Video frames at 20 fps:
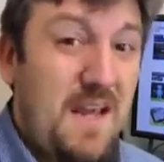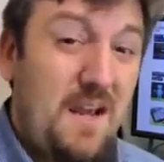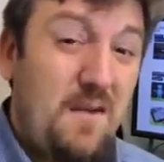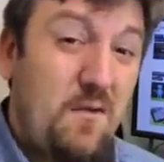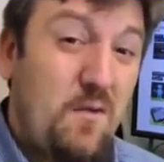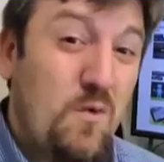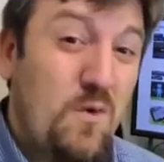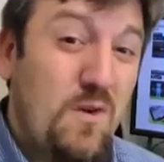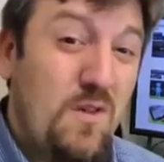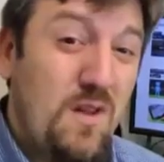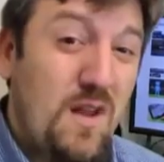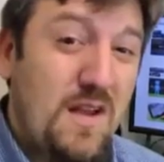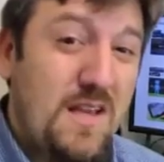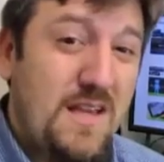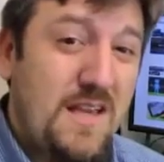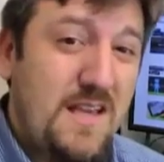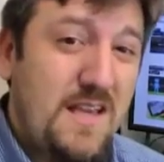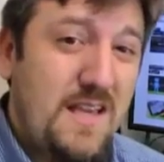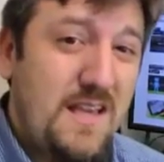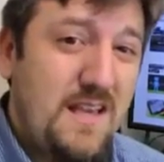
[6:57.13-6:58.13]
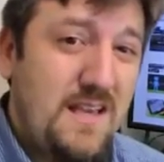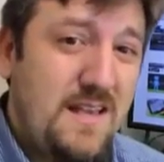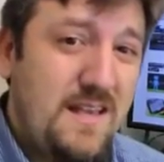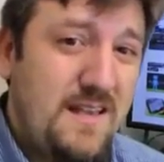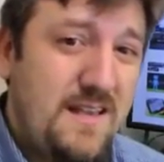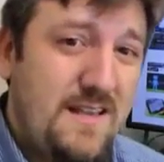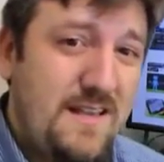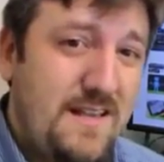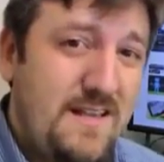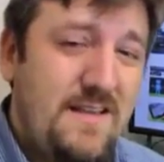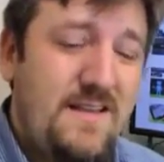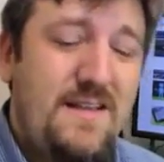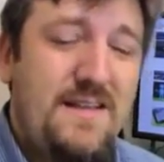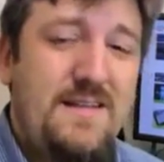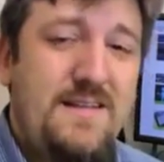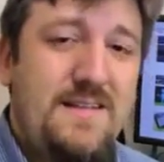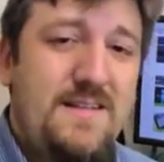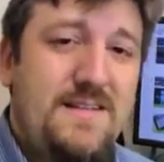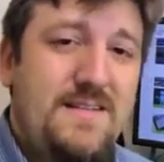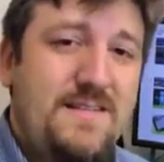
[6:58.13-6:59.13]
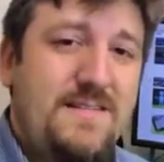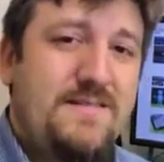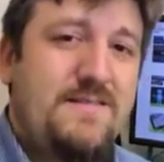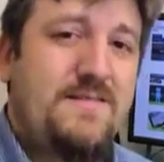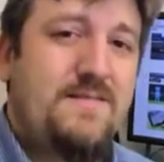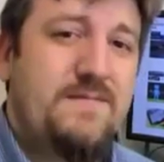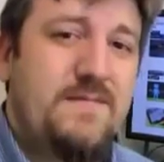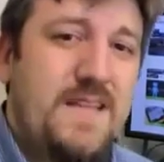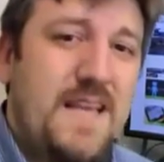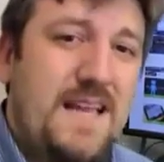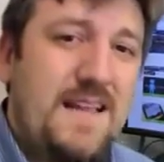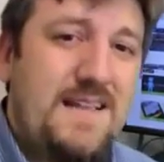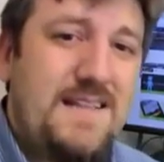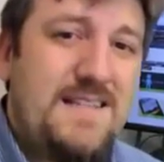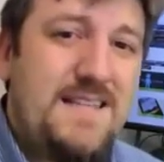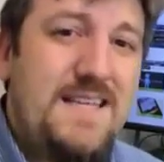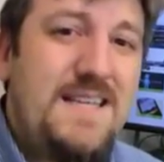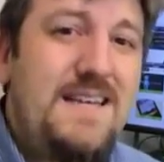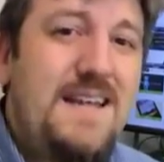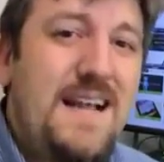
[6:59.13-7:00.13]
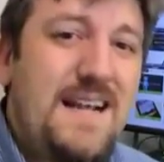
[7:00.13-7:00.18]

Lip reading: if we're lucky, Galaxy